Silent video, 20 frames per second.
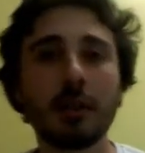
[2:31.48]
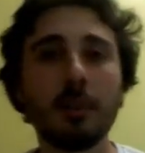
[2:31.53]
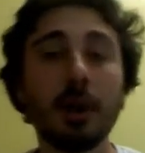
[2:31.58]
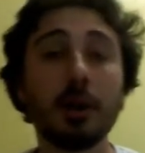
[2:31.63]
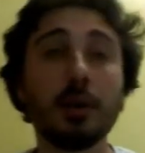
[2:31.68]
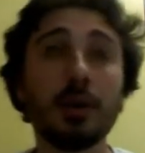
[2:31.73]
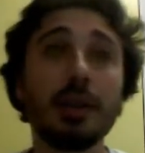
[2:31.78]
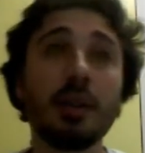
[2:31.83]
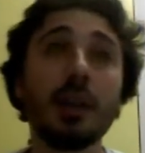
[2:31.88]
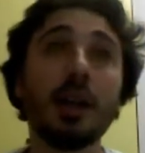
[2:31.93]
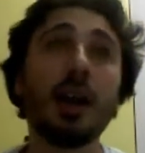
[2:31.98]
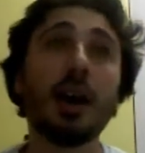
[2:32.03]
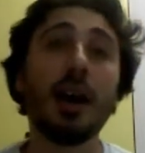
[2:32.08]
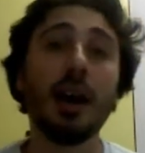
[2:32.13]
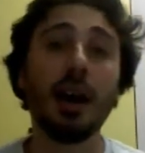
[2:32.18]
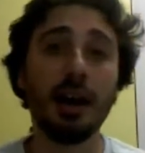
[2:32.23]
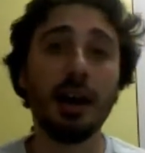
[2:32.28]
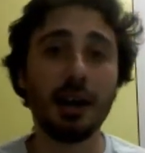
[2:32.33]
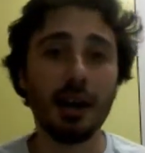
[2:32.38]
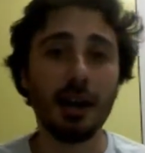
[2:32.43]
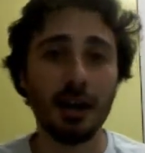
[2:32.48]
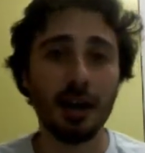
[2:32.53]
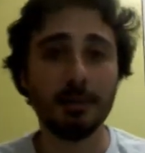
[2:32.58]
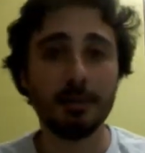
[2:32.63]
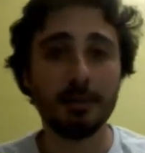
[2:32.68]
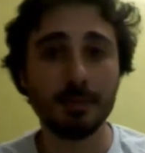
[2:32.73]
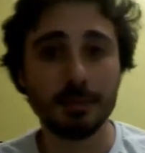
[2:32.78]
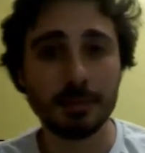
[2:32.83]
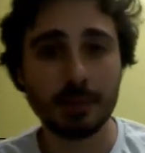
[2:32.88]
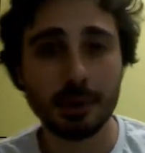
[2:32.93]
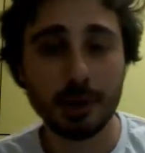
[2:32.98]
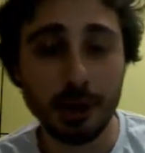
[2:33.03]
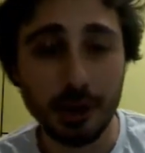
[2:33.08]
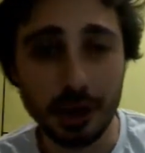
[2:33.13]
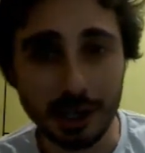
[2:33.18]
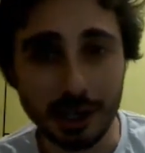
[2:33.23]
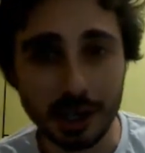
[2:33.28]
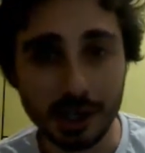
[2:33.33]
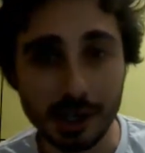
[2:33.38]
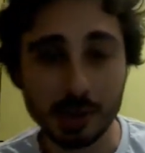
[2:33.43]
about it, I am
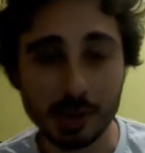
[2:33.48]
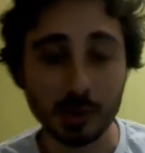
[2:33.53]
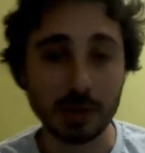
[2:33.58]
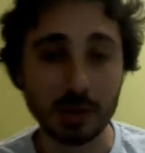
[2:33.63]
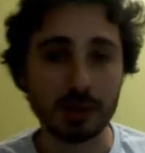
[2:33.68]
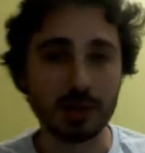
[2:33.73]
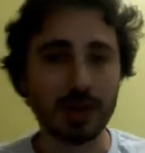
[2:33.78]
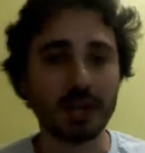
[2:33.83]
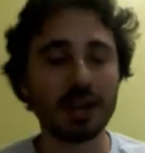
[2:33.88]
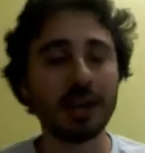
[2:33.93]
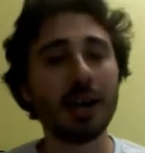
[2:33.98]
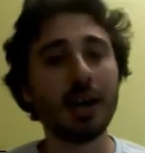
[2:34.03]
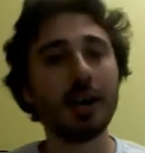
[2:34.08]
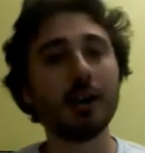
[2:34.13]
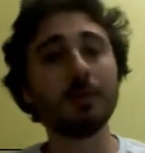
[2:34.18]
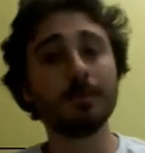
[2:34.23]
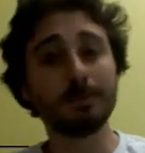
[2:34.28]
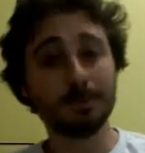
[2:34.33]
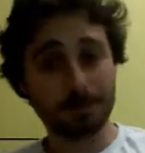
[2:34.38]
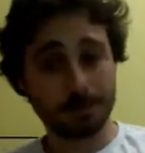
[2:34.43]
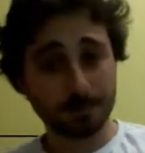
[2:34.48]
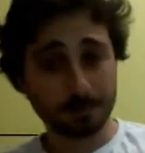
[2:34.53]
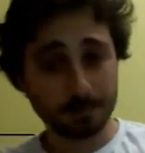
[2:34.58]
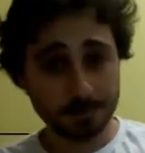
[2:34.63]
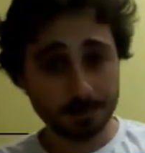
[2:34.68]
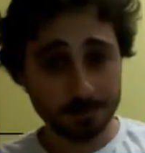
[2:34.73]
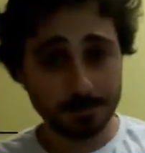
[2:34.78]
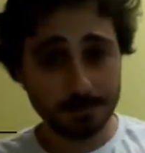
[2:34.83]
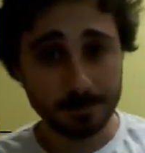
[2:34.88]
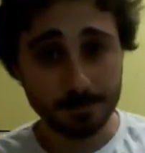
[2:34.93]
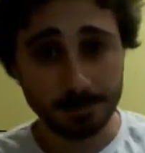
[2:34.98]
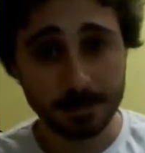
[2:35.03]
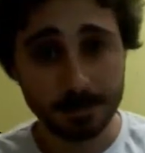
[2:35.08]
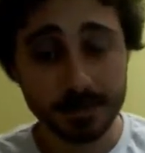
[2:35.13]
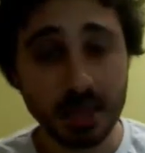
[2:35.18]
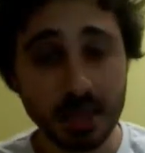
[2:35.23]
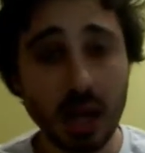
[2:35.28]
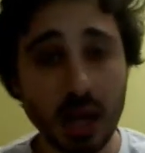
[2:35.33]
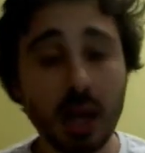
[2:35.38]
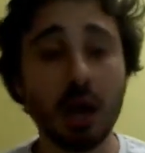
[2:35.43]
turning eastward right now,
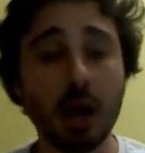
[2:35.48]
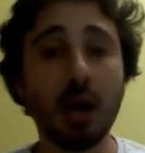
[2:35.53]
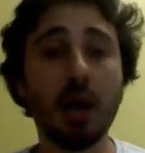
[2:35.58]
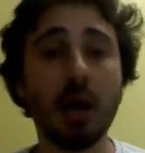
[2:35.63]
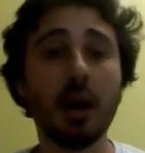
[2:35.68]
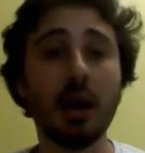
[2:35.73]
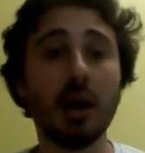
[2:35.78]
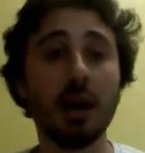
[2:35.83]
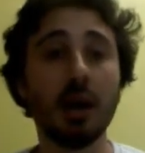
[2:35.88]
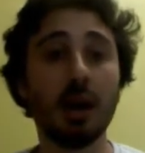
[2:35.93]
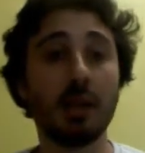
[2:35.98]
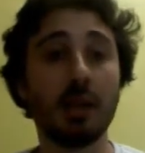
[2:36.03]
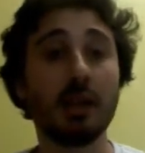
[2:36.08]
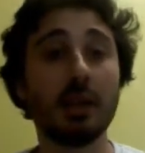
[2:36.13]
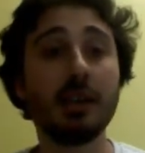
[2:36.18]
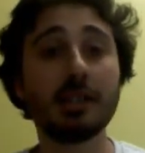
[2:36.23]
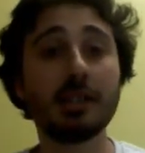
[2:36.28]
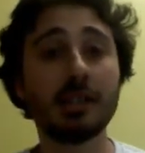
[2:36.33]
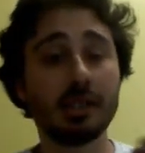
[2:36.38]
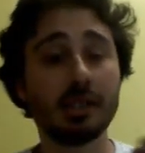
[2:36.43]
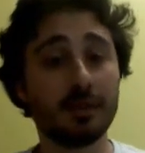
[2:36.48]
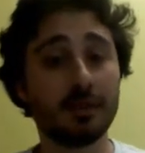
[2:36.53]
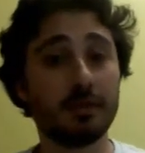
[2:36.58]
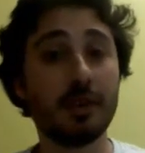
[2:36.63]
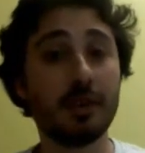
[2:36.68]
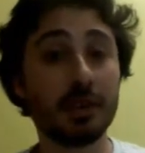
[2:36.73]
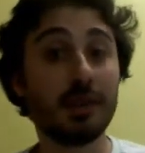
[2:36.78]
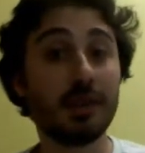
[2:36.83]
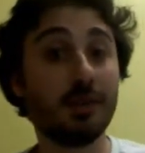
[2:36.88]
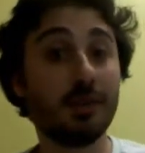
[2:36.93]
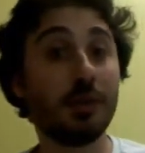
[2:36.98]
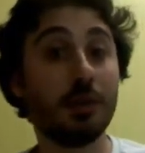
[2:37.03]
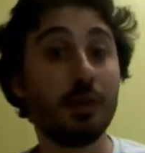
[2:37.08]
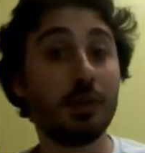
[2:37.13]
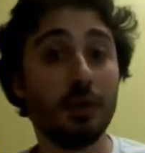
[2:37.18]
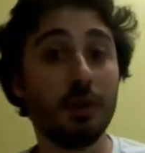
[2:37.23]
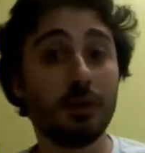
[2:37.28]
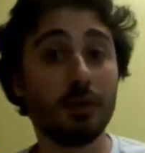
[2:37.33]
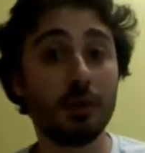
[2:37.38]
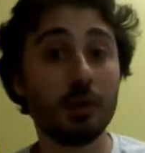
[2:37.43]
the east is in front
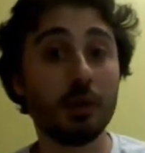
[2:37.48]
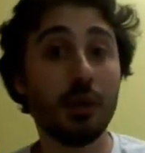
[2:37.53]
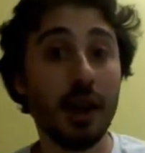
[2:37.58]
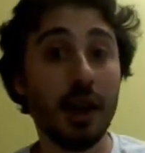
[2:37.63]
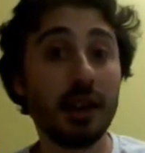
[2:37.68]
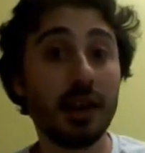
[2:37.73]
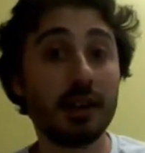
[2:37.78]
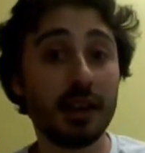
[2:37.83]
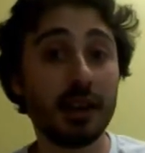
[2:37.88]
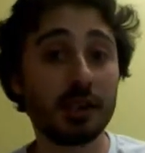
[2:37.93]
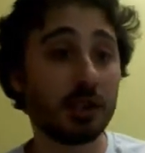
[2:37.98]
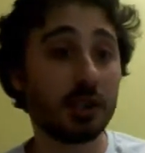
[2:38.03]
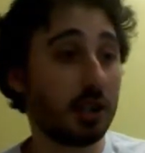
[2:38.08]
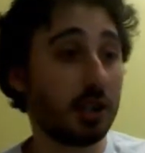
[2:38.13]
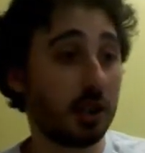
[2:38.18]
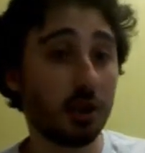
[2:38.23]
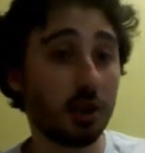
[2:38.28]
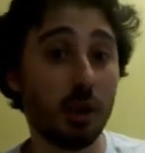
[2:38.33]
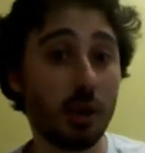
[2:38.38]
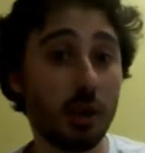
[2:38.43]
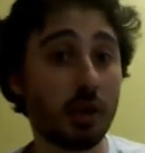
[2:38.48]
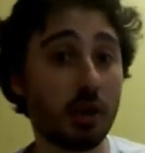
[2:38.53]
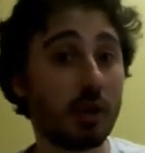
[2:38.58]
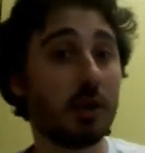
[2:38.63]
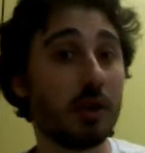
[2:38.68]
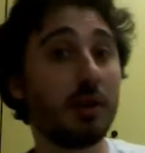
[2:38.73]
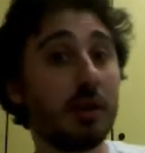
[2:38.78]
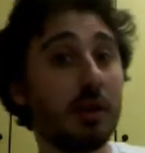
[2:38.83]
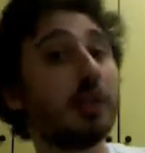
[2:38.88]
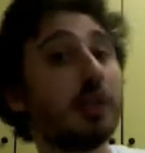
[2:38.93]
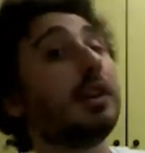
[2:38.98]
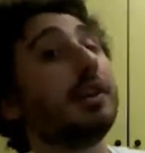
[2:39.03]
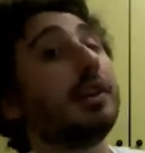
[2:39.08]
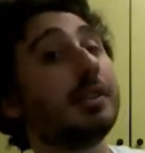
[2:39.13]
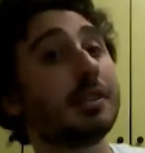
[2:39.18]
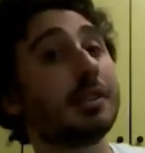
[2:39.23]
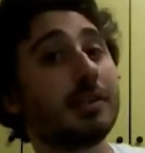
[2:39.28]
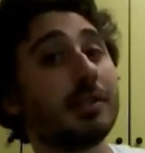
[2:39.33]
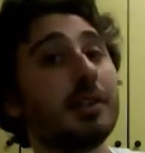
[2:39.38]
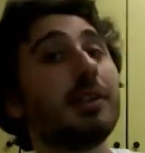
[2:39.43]
of you, and actually north
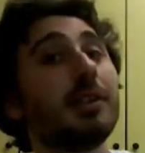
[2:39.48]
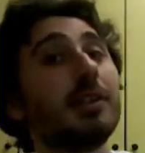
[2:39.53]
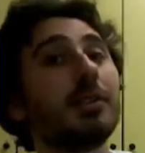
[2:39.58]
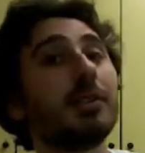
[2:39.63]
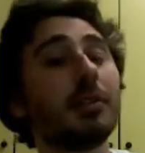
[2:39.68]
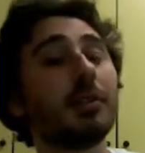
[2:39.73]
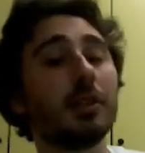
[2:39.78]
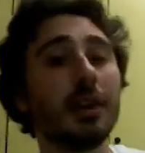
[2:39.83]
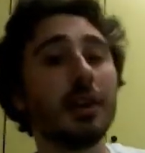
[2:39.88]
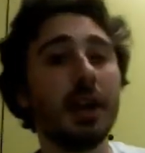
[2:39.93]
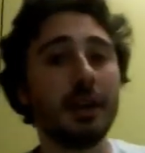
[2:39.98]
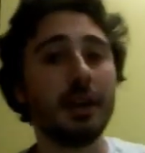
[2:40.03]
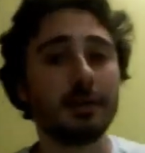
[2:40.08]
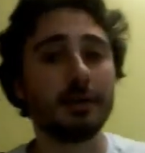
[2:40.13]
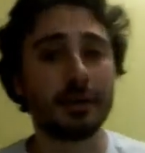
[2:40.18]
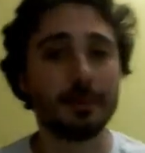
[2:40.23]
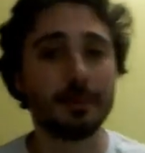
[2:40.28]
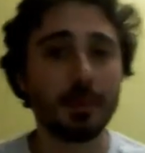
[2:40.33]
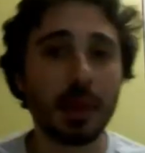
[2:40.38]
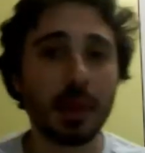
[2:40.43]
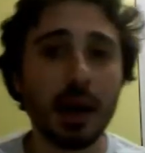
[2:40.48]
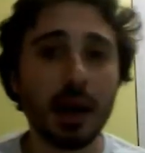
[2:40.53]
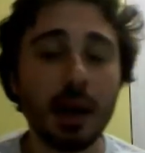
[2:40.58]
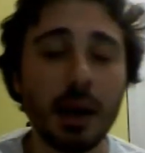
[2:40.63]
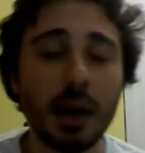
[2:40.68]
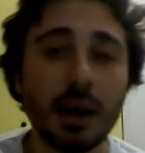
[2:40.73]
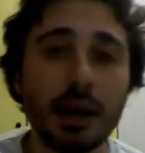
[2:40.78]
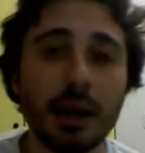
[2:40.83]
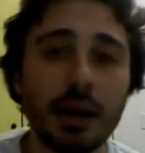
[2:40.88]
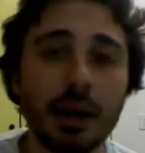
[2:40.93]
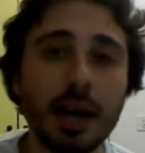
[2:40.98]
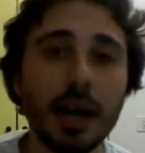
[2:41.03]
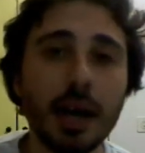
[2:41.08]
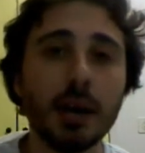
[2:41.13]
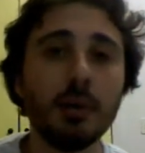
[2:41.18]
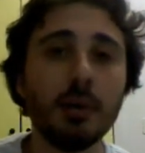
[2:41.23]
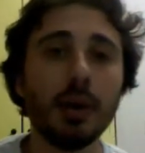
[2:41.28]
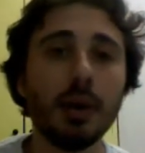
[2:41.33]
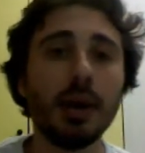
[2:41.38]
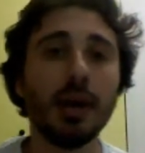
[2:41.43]
is to the left.
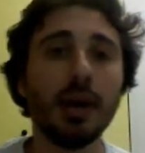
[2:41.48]
Now,